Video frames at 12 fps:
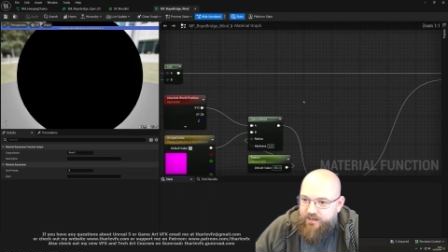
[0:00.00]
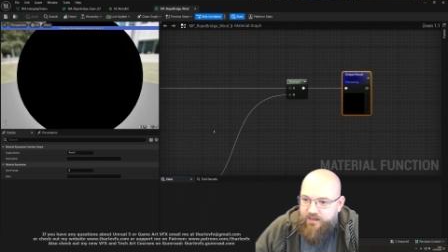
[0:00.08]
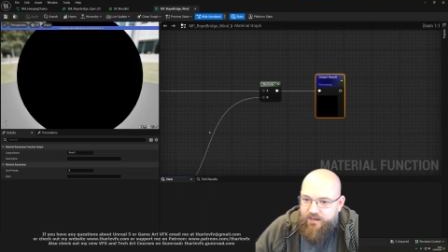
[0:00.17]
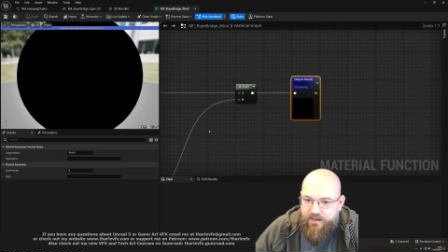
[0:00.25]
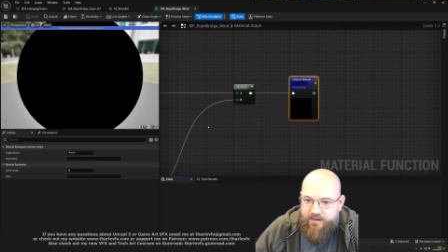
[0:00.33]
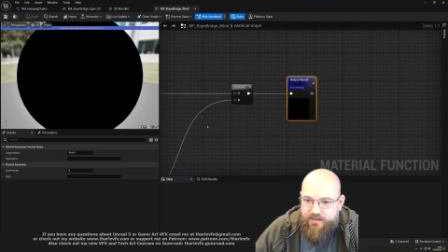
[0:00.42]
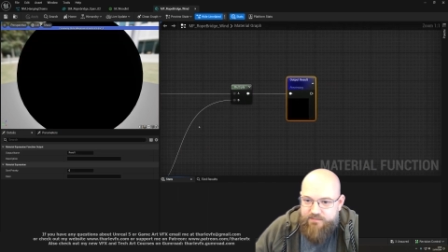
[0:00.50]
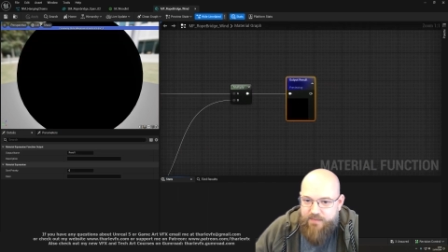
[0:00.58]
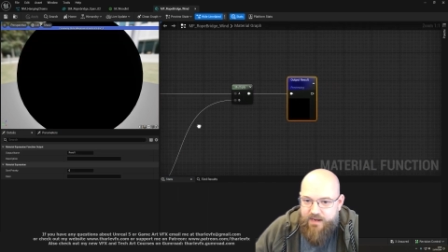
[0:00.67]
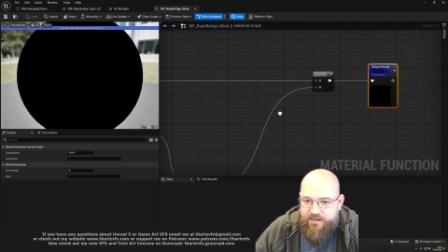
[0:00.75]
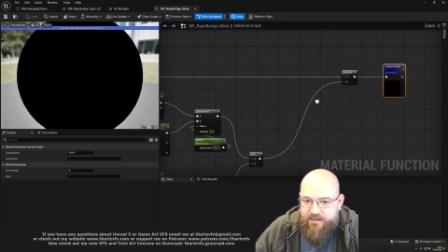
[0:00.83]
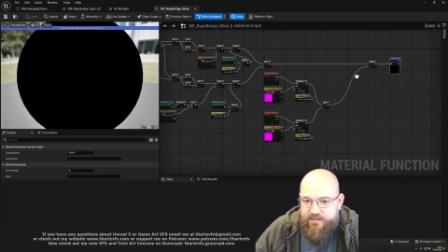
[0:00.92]
and I just
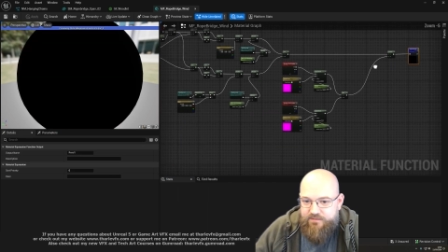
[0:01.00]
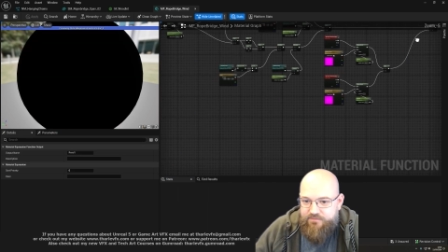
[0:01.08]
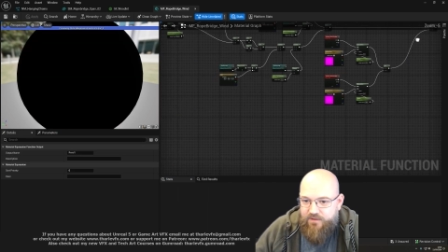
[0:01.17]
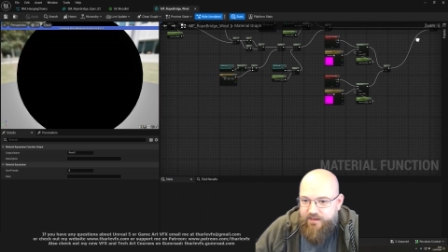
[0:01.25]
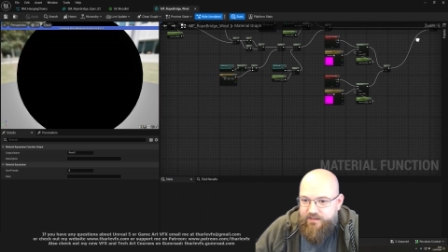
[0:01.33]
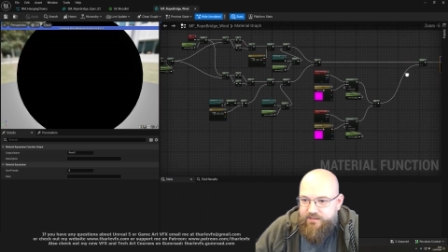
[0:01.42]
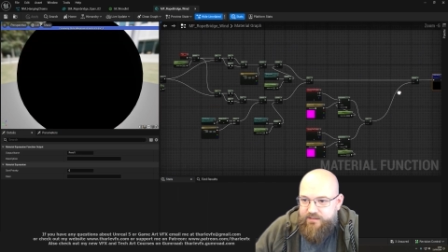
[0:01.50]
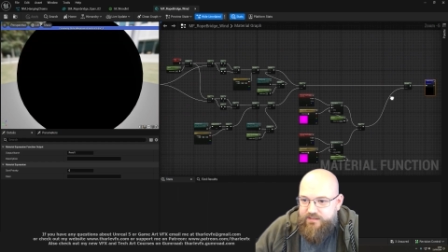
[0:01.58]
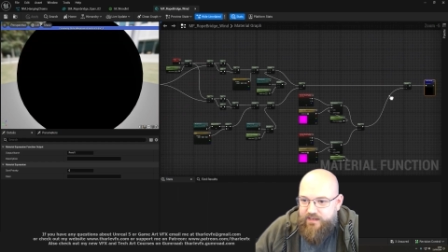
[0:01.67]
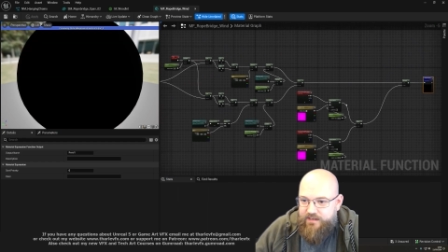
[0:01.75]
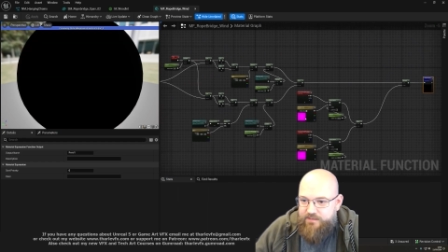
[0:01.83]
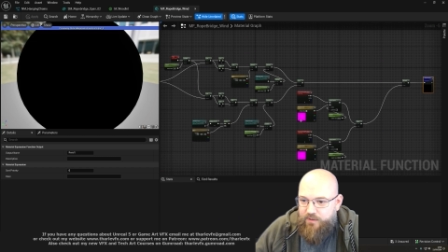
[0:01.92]
manually defined the
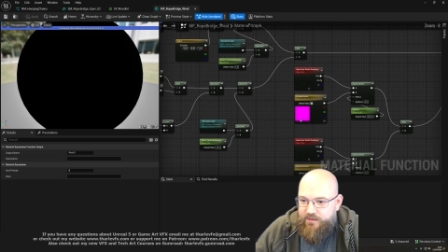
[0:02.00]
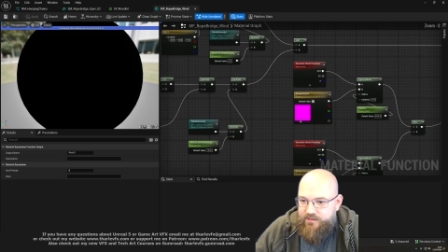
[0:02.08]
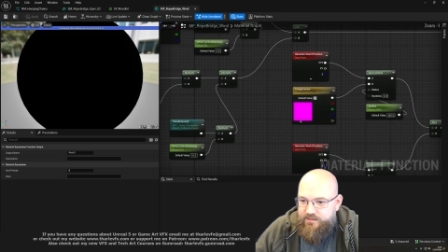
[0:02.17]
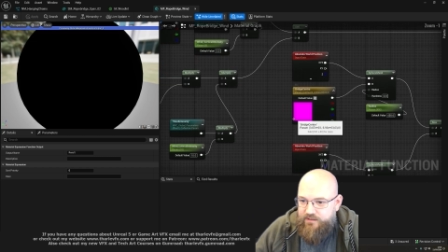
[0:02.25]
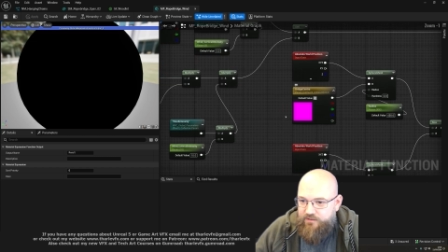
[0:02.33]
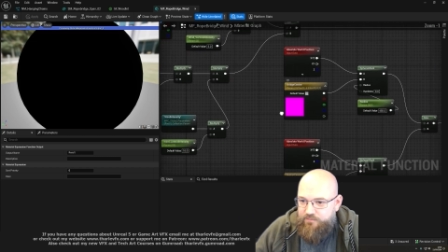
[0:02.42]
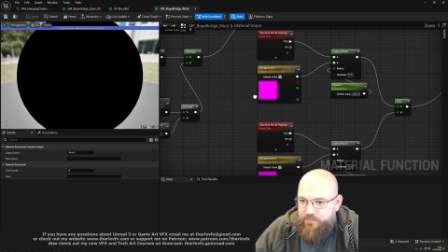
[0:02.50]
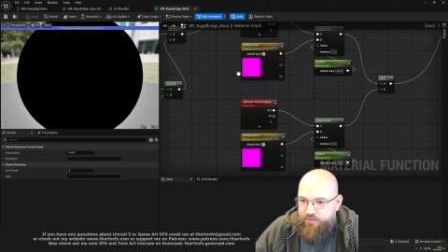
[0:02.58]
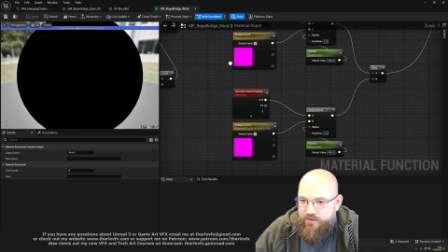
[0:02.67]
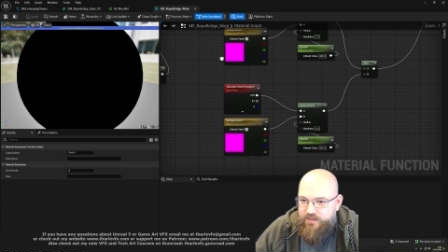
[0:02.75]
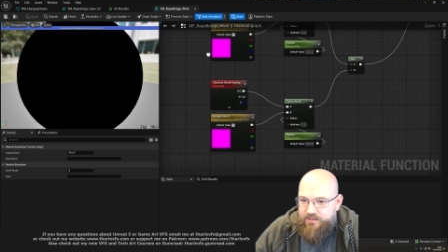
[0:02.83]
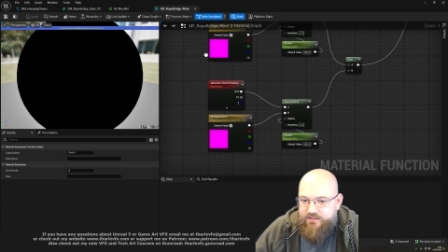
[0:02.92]
center point of my
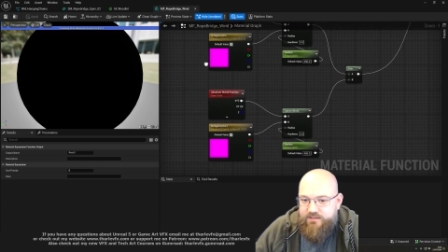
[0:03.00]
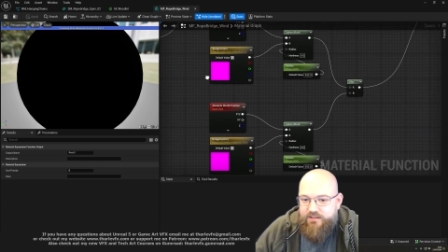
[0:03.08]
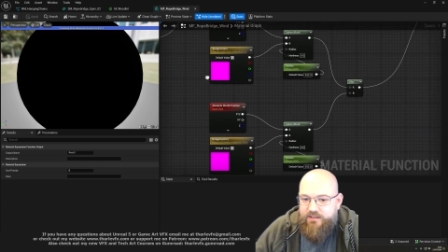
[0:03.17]
bridges.